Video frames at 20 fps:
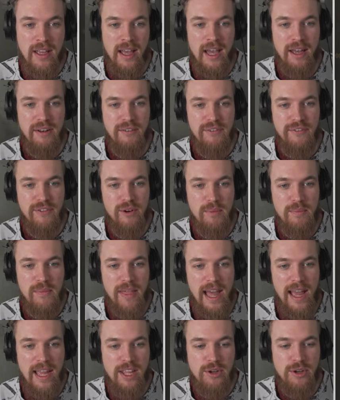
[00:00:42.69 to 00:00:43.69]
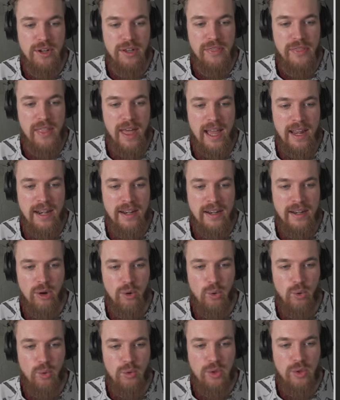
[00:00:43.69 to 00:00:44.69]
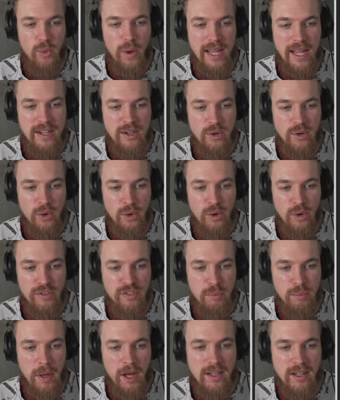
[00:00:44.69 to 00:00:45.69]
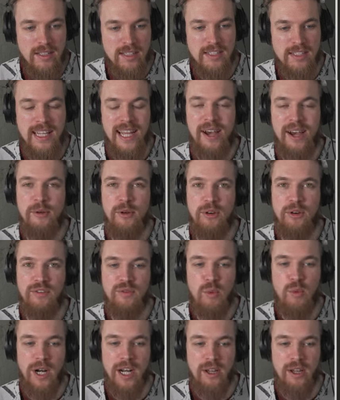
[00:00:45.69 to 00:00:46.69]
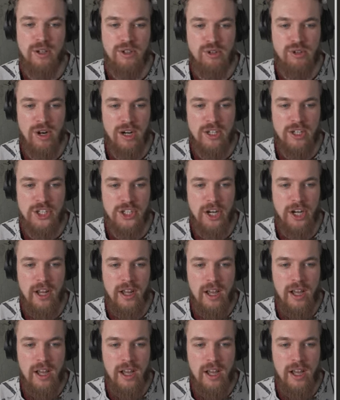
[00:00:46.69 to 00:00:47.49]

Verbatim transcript: and from there you can then go all the way north past the town of Willow Crush,